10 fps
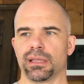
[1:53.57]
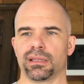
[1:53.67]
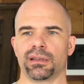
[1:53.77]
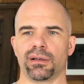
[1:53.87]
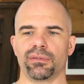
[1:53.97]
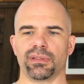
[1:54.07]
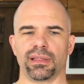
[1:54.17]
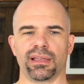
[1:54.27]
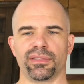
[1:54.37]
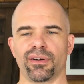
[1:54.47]
There
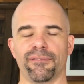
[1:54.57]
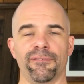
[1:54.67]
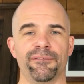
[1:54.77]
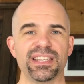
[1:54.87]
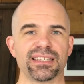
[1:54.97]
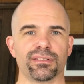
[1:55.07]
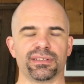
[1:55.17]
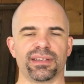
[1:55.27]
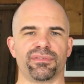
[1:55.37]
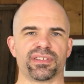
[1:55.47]
are physical
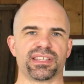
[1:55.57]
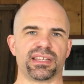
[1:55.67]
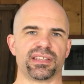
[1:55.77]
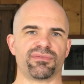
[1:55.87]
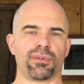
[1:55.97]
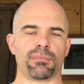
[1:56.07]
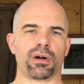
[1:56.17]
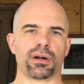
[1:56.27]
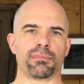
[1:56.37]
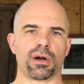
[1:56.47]
differences from
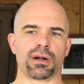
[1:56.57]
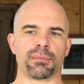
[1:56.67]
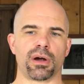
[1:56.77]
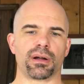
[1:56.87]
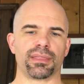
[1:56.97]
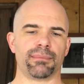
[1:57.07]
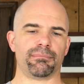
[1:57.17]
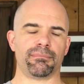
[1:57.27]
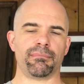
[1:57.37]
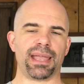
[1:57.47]
marker to marker to marker
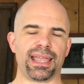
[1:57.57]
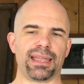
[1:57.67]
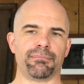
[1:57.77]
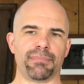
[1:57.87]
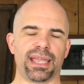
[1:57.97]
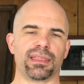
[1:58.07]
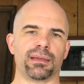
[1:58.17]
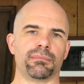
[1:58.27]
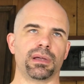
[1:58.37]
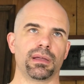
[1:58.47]
that may make
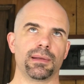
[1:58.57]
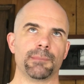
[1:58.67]
them